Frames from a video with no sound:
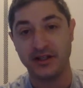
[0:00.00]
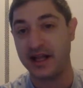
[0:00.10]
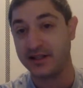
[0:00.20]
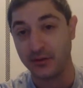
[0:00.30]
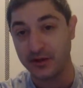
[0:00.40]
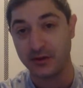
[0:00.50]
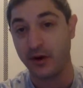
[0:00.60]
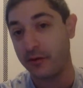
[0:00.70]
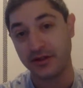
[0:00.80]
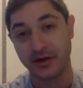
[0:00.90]
That's the reason why
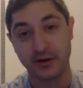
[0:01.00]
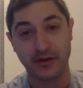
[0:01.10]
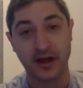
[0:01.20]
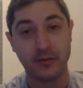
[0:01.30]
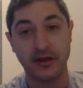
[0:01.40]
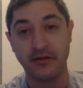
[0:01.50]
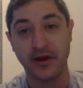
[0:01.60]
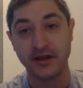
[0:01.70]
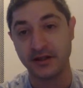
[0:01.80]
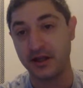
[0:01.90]
we started with
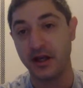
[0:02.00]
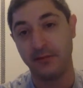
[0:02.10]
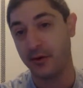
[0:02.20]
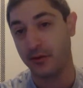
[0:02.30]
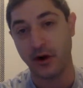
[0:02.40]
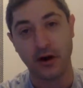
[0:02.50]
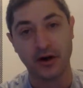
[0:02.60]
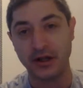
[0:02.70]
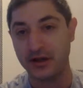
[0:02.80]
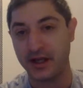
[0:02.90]
IPFS, but we're already
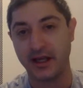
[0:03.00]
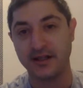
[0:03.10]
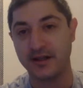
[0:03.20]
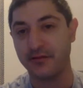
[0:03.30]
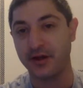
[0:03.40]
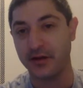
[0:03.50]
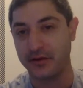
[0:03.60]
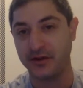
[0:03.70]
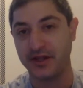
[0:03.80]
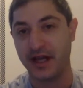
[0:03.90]
looking at several
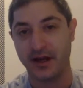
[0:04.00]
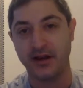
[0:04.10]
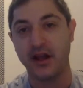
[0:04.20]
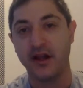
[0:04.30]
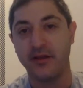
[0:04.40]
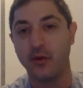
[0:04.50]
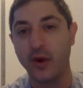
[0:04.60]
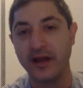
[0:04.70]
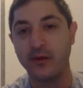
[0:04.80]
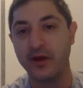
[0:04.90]
others. And the
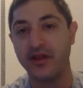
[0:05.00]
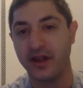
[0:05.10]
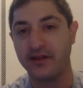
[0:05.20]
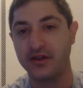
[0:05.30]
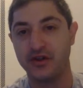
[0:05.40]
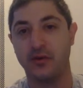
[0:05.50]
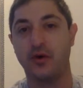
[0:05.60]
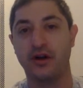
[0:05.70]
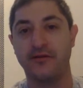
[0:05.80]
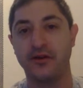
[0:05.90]
way that we think this should
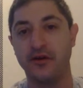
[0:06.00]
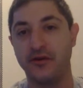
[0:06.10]
work for you, the